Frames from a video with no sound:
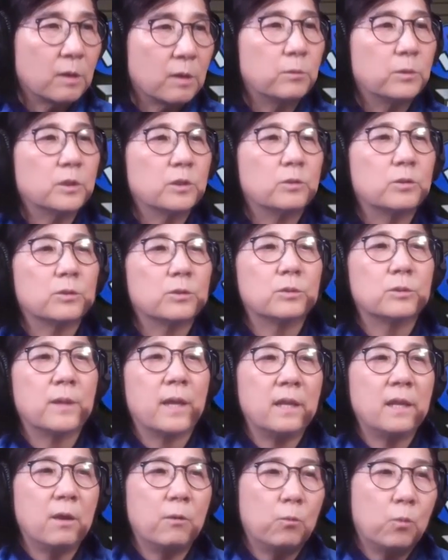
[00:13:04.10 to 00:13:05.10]
it will do,
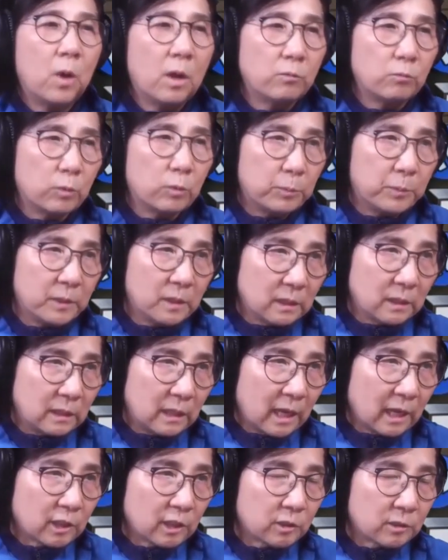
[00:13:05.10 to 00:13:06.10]
and then what will be the
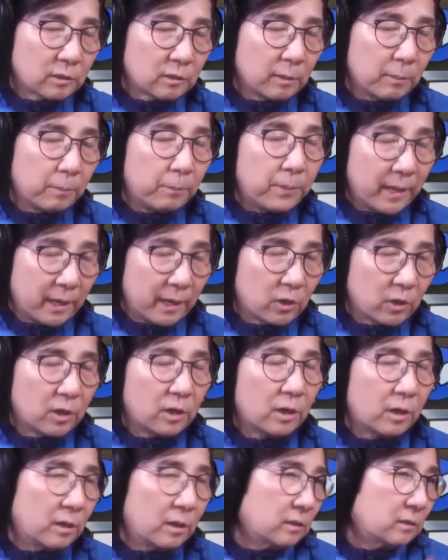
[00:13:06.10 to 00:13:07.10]
next
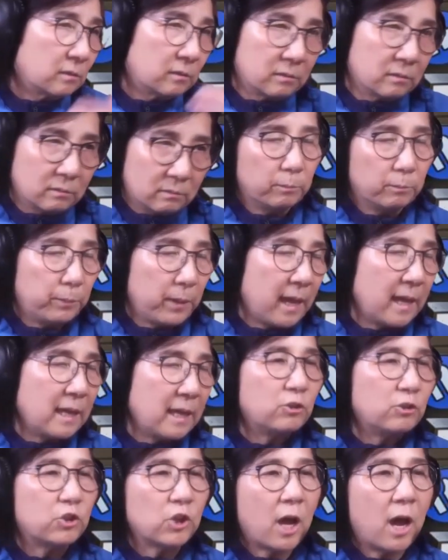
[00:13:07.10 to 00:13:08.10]
better
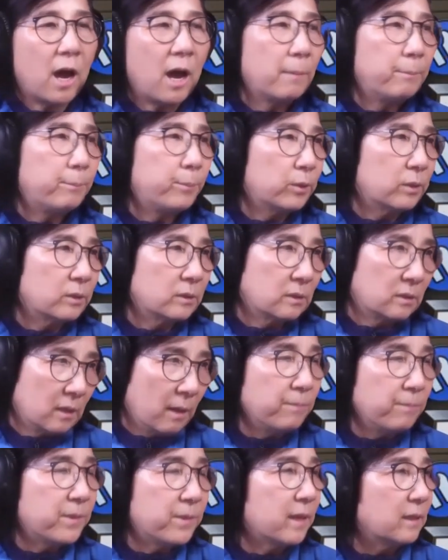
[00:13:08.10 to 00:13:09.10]
paying job or
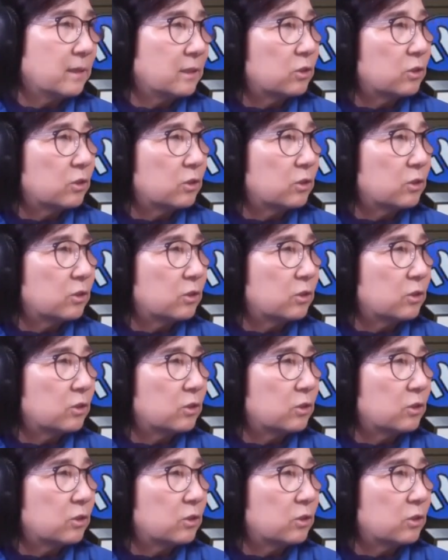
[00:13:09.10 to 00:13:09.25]
something.